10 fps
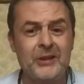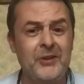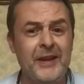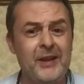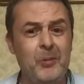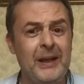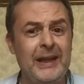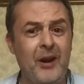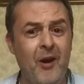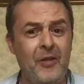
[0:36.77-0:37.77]
So they're
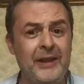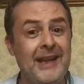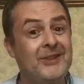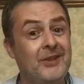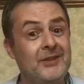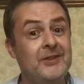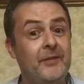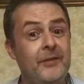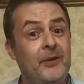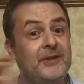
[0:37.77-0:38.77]
quickly on the case, trying to
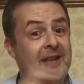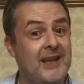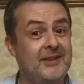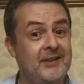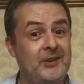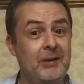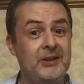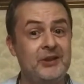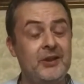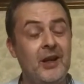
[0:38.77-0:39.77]
defuse that
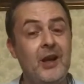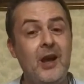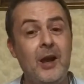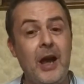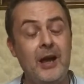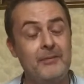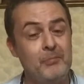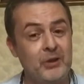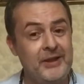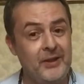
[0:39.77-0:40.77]
situation
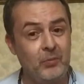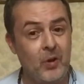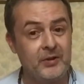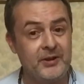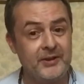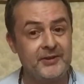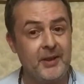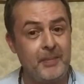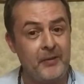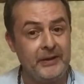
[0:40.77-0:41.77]
and muddy the waters
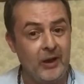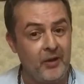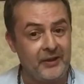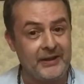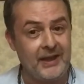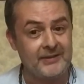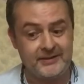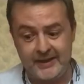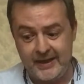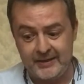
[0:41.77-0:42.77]
about the other
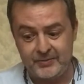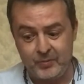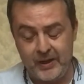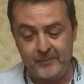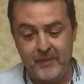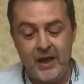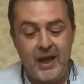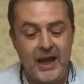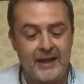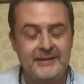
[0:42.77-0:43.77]
candidate as well.
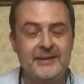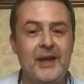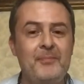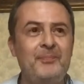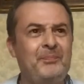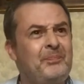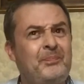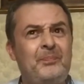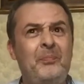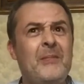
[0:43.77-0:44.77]
And
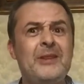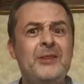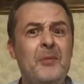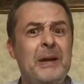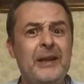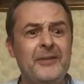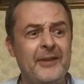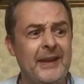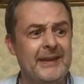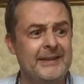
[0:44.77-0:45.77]
so many other
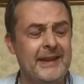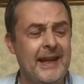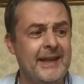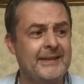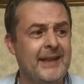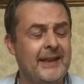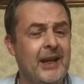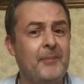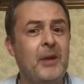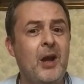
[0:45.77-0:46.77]
things in here. It's like
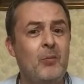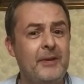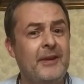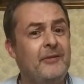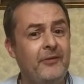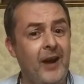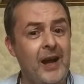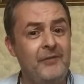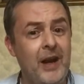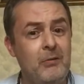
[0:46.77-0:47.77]
within
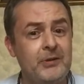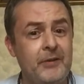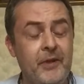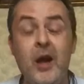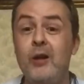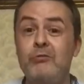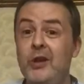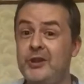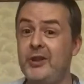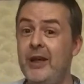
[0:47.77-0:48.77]
5 hours of the
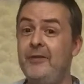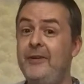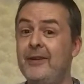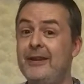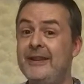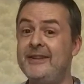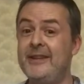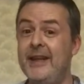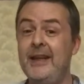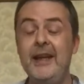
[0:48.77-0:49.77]
Russia, if you're
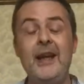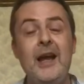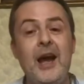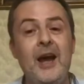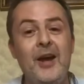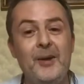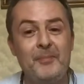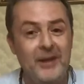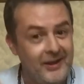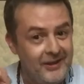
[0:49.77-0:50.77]
listening,
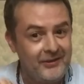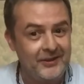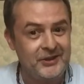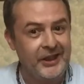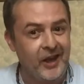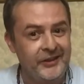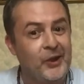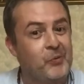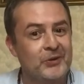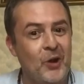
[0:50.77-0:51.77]
the
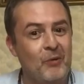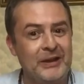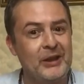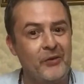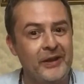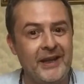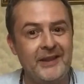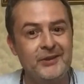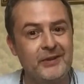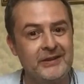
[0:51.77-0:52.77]
GRU was already on the
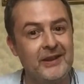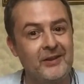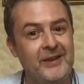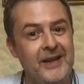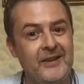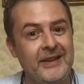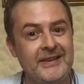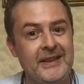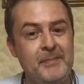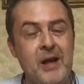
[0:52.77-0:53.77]
case trying to locate
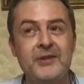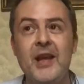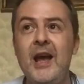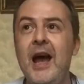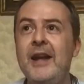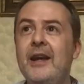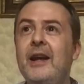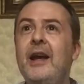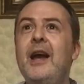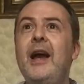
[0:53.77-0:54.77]
these emails. And
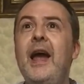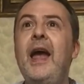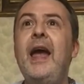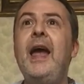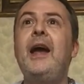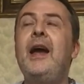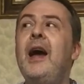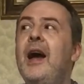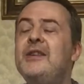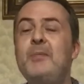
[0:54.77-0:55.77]
it,
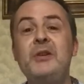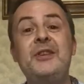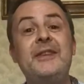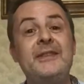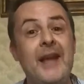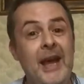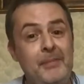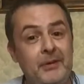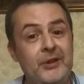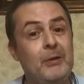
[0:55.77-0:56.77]
as much as it's
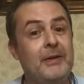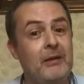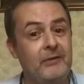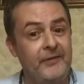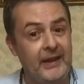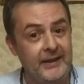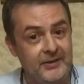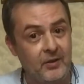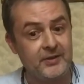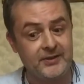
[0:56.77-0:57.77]
able to without revealing
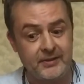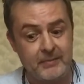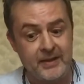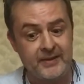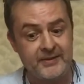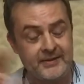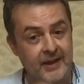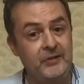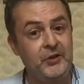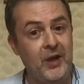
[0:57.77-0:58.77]
sources and methods, it
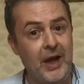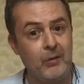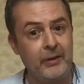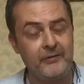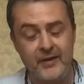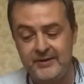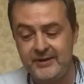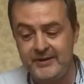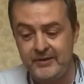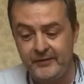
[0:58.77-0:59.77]
tells you how it finds
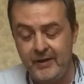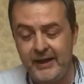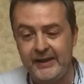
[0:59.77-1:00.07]
this stuff out.